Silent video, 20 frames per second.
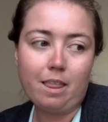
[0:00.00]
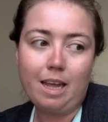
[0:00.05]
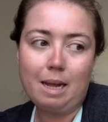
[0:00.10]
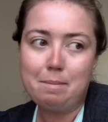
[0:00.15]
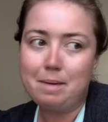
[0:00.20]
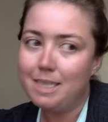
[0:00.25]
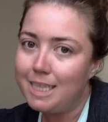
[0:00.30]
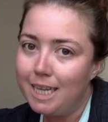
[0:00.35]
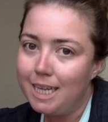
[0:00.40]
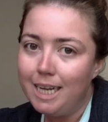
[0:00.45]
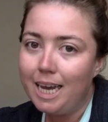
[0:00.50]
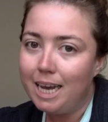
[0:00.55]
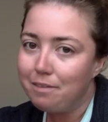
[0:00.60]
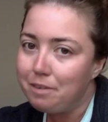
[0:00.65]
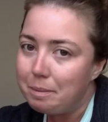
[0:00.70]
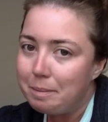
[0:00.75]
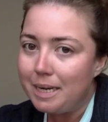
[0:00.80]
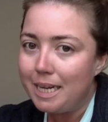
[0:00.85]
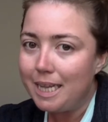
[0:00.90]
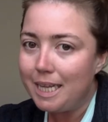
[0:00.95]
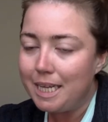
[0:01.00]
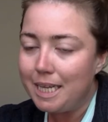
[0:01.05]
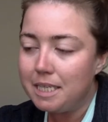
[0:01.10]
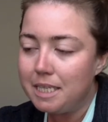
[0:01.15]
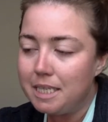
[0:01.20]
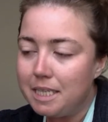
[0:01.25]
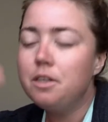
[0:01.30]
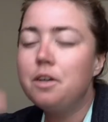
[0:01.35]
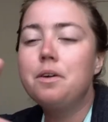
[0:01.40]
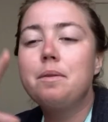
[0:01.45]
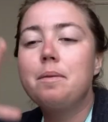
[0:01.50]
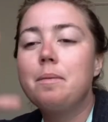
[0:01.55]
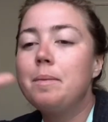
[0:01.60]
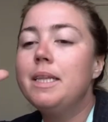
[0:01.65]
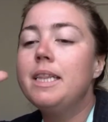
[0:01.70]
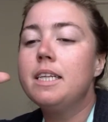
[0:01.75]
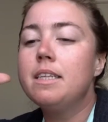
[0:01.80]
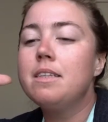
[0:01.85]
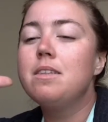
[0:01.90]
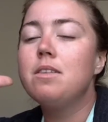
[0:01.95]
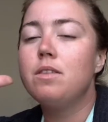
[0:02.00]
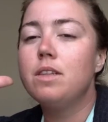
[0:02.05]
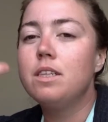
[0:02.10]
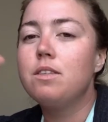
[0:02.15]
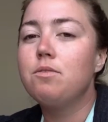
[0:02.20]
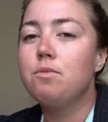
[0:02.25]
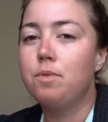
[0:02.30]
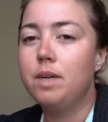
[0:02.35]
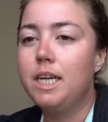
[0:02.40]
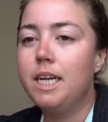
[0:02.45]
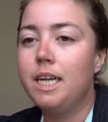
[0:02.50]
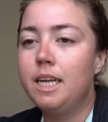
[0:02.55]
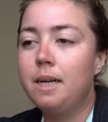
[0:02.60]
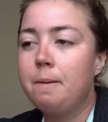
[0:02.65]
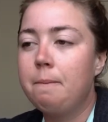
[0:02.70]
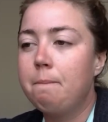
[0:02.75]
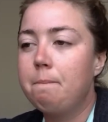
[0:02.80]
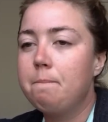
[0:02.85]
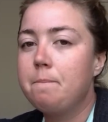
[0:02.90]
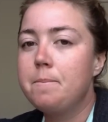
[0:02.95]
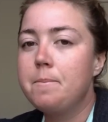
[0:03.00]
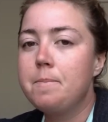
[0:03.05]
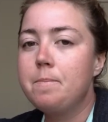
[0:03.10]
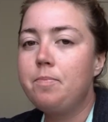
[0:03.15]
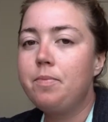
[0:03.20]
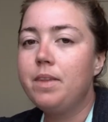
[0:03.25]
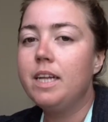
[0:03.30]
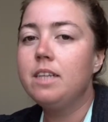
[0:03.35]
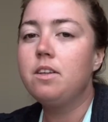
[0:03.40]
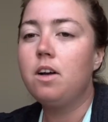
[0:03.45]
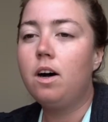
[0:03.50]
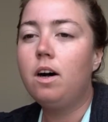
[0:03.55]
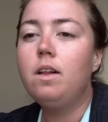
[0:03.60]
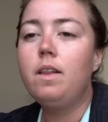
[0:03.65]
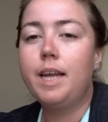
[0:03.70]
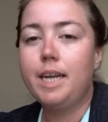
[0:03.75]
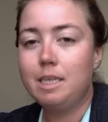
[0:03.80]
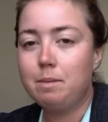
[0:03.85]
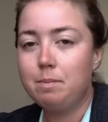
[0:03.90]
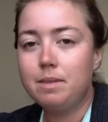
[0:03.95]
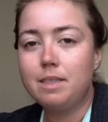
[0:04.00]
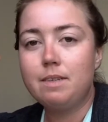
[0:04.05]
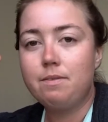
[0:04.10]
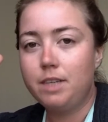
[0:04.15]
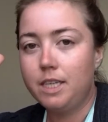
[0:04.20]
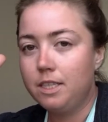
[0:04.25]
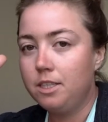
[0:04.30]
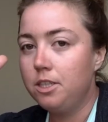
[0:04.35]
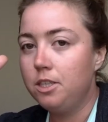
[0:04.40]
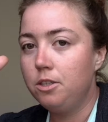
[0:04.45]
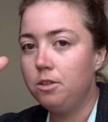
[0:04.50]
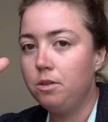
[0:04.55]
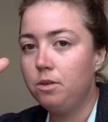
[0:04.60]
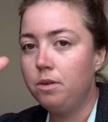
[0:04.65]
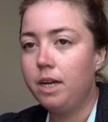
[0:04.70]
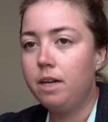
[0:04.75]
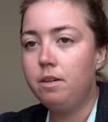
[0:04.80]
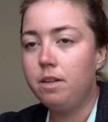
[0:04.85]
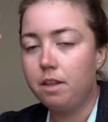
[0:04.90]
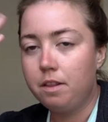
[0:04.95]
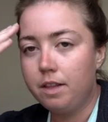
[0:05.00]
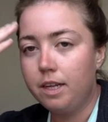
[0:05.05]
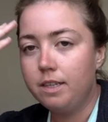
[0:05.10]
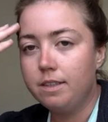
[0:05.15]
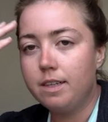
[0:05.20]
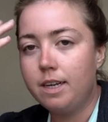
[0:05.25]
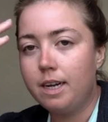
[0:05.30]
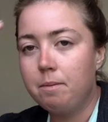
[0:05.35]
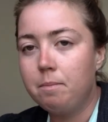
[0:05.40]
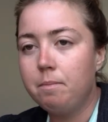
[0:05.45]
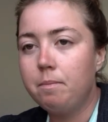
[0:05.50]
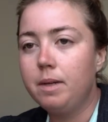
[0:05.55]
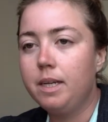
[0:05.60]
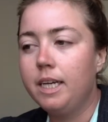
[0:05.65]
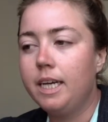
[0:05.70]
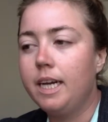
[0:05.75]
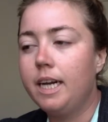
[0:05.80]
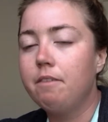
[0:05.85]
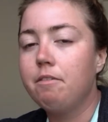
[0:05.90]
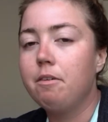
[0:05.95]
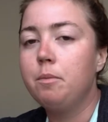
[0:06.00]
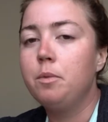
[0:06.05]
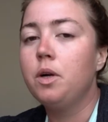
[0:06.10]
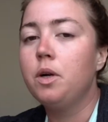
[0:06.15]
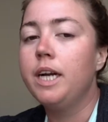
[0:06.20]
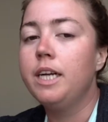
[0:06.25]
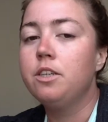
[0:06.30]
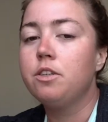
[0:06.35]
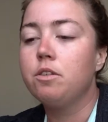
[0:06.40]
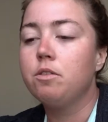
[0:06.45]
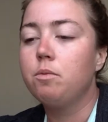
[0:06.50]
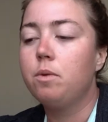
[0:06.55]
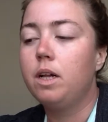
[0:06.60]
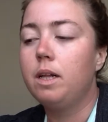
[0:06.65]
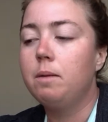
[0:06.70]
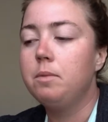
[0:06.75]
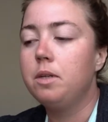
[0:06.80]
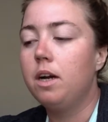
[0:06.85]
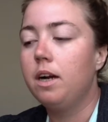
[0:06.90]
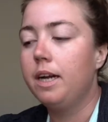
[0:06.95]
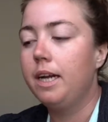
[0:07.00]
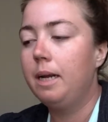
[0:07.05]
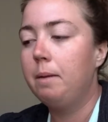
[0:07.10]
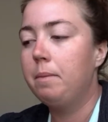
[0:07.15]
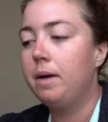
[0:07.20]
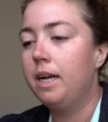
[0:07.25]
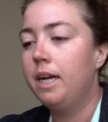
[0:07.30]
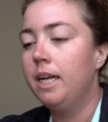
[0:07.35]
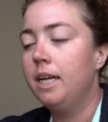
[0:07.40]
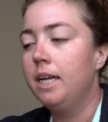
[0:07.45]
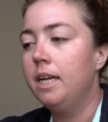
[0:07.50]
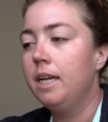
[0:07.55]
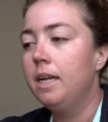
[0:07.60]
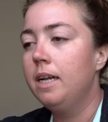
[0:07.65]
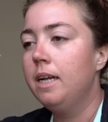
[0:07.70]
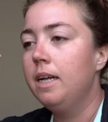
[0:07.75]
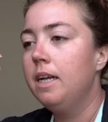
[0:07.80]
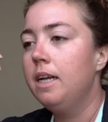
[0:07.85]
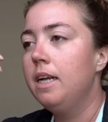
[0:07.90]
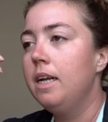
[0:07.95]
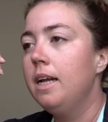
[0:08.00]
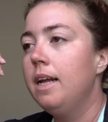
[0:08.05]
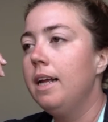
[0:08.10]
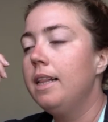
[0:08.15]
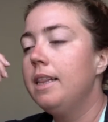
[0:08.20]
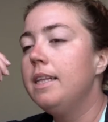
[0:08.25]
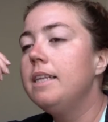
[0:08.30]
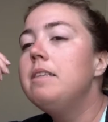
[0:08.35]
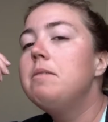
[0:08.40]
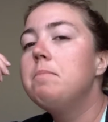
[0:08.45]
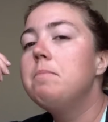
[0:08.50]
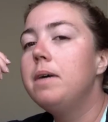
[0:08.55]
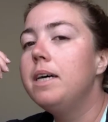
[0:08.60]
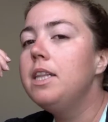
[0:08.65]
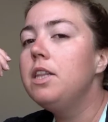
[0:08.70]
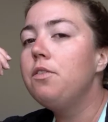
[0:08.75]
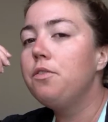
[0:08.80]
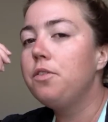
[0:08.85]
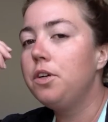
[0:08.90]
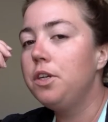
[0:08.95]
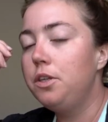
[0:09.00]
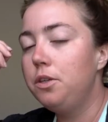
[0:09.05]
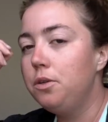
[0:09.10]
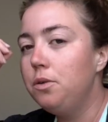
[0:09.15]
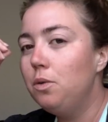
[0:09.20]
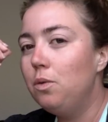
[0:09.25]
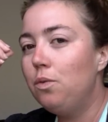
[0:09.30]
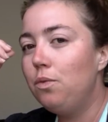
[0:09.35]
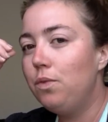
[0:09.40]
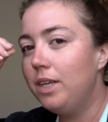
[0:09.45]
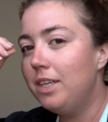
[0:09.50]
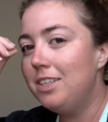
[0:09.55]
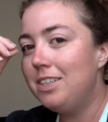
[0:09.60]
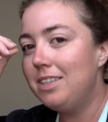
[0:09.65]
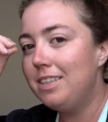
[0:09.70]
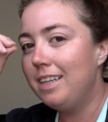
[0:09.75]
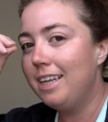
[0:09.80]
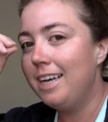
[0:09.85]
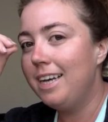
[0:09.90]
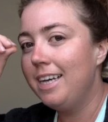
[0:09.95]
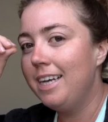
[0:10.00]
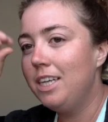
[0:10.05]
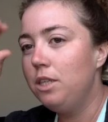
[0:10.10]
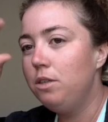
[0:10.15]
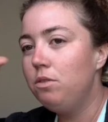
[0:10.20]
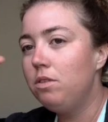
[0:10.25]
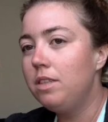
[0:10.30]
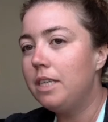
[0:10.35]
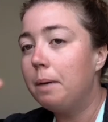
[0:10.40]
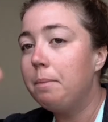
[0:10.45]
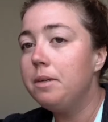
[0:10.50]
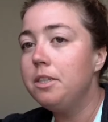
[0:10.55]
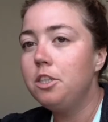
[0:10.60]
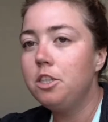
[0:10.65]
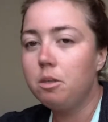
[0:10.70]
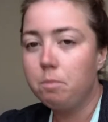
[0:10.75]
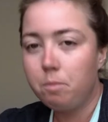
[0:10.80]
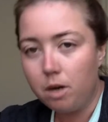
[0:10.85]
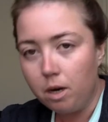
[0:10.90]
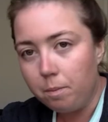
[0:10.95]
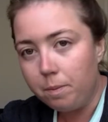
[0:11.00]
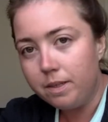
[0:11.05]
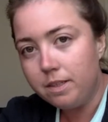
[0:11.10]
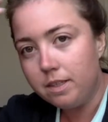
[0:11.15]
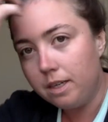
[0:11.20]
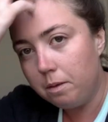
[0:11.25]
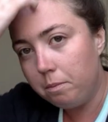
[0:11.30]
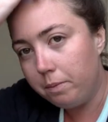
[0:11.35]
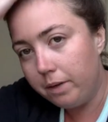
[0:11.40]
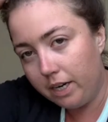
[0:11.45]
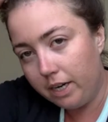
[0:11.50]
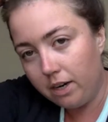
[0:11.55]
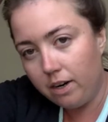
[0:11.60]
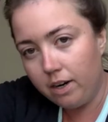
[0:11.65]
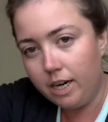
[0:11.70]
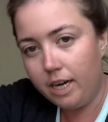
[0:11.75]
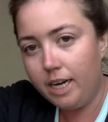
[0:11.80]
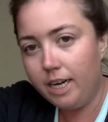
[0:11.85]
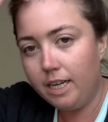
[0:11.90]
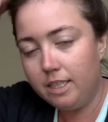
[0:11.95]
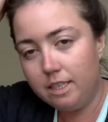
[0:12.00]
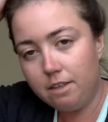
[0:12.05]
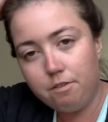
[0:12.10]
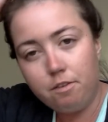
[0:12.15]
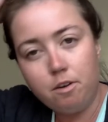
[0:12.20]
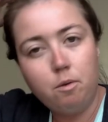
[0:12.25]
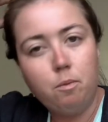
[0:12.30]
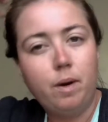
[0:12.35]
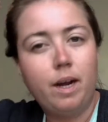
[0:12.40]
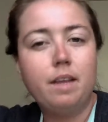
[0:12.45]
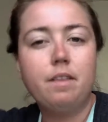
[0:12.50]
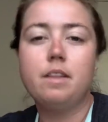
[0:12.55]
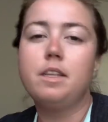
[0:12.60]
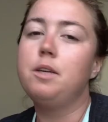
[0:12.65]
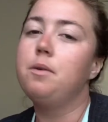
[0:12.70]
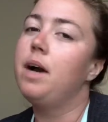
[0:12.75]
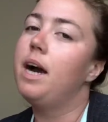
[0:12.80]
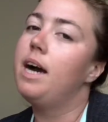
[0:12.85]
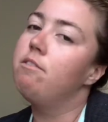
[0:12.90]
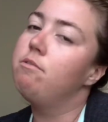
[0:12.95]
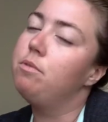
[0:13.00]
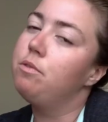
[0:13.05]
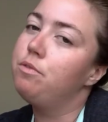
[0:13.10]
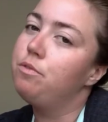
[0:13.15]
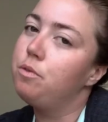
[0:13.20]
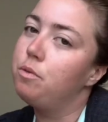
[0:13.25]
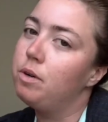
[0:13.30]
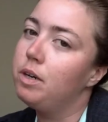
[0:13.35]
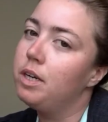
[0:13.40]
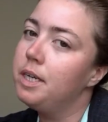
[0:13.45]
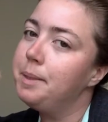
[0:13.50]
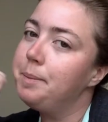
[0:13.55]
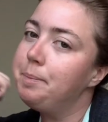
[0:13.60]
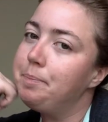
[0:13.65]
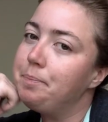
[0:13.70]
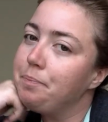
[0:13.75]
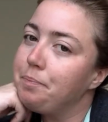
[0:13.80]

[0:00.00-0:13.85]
I'm not telling everybody this. No, this reading, it's all like specific to you and the things that I'm getting from your angels while I'm talking about it. This month for you feels like you step into your purpose in a bigger and a different way than you have before.